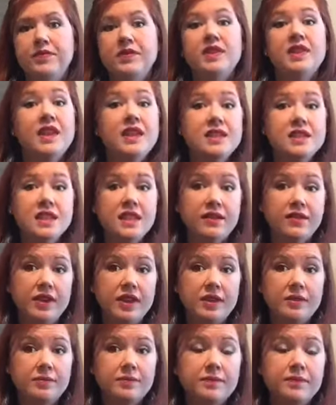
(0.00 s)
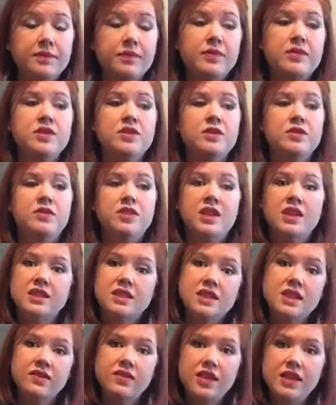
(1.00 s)
Thanksgiving. So
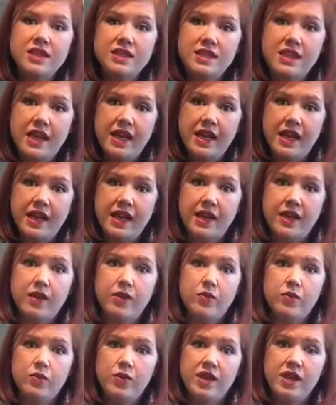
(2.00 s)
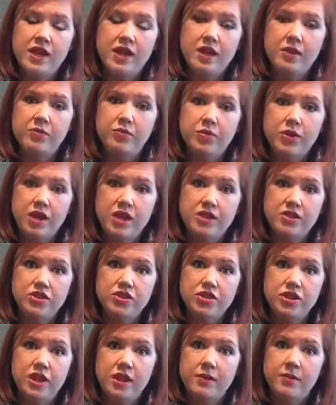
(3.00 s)
Thanksgiving Day, we had
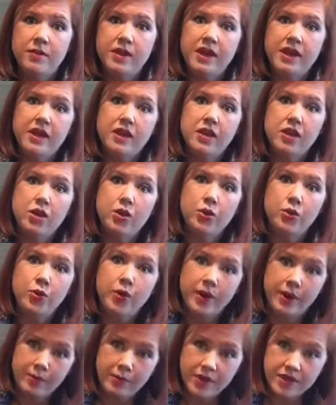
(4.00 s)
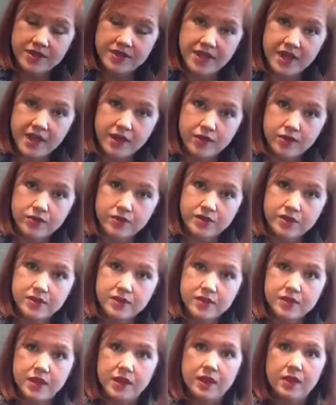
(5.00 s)
brunch at my grandpa's
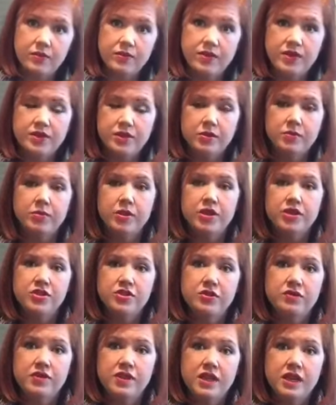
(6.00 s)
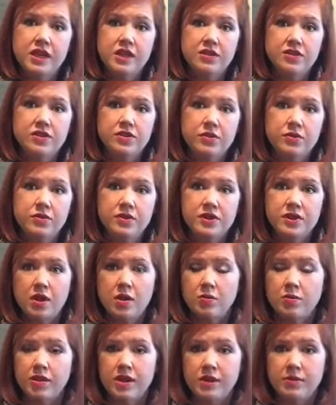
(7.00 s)
house. We took brunch over there, so it was all
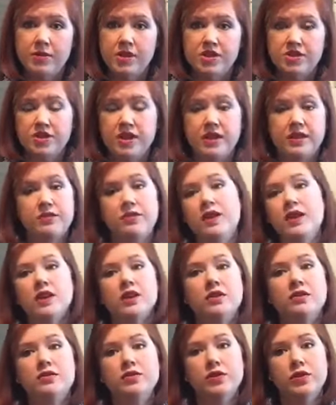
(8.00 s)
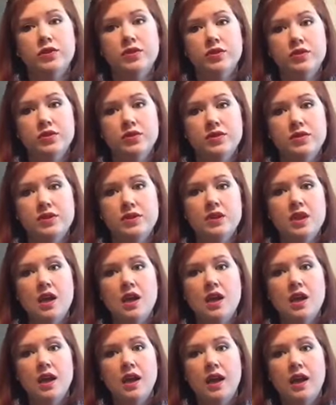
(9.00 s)
pretty much like finger foods,
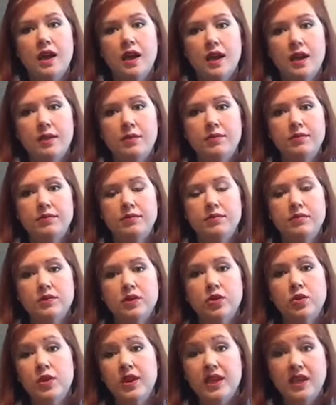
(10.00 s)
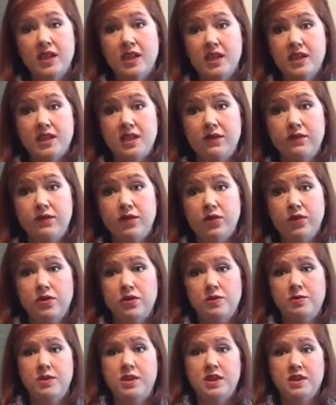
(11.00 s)
quick and easy
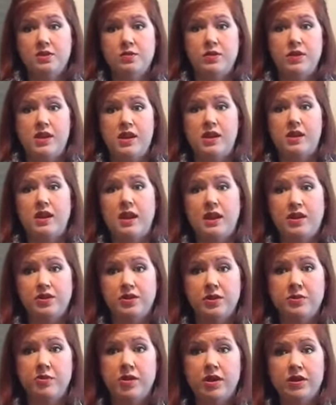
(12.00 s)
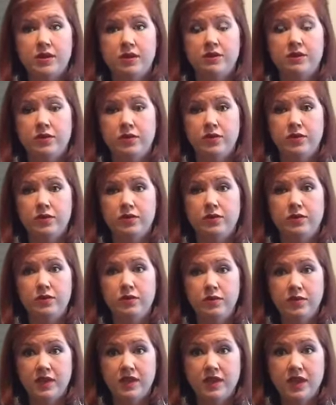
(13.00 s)
foods, because we actually brought the food
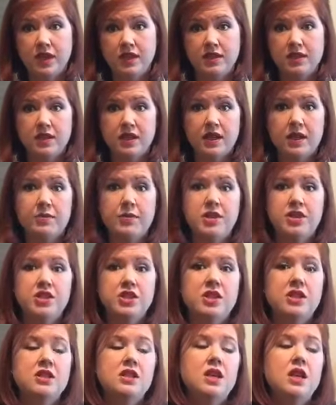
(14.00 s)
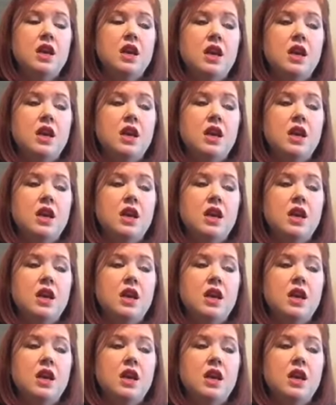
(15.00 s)
with us, like I mentioned.